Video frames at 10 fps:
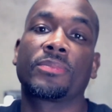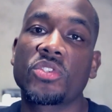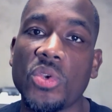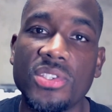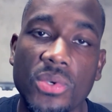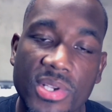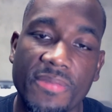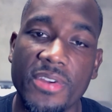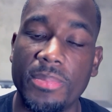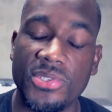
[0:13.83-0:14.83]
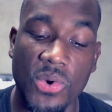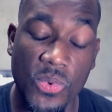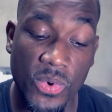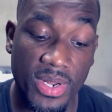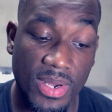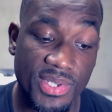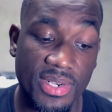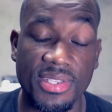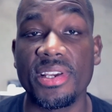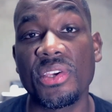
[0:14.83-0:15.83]
So I told y'all for episode 1, I was
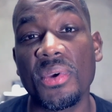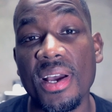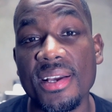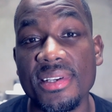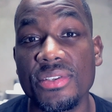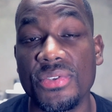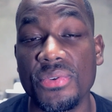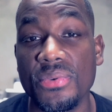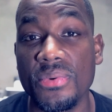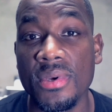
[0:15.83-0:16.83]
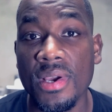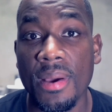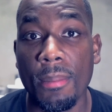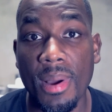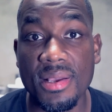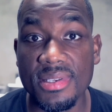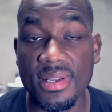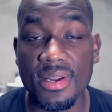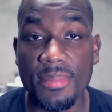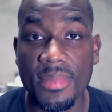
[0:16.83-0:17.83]
going to take you guys into my
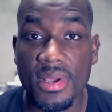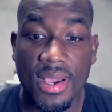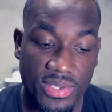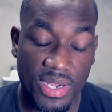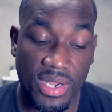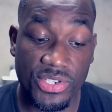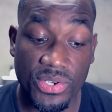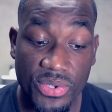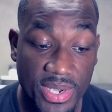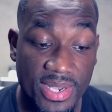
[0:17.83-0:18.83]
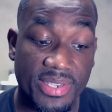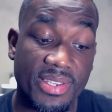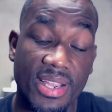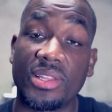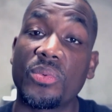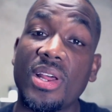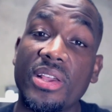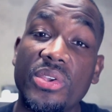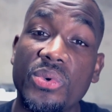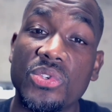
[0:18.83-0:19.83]
setup, show you guys exactly what I
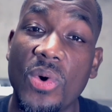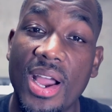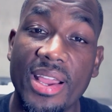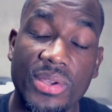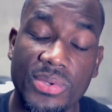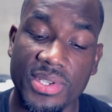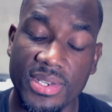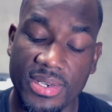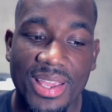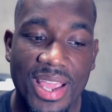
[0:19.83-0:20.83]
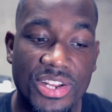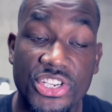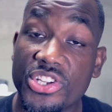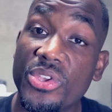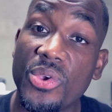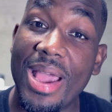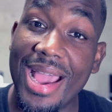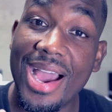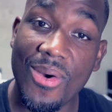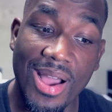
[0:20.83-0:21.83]
use, why I use it, and show you
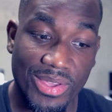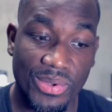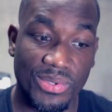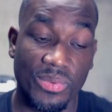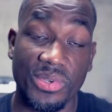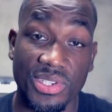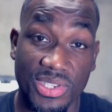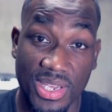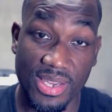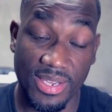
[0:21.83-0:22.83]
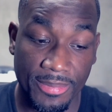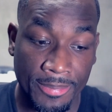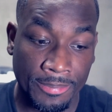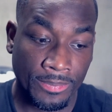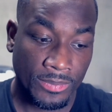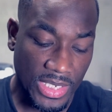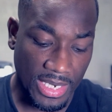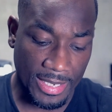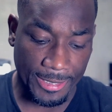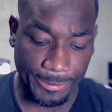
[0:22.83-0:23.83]
how I use it, which is key.
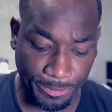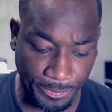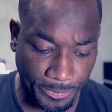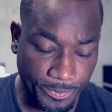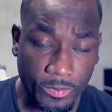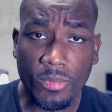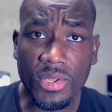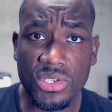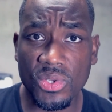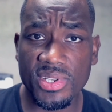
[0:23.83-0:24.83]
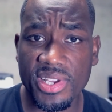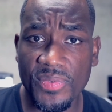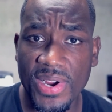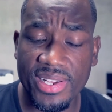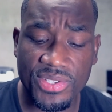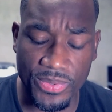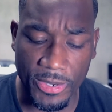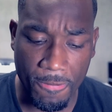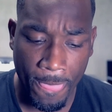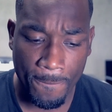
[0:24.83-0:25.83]
So let's get right into it.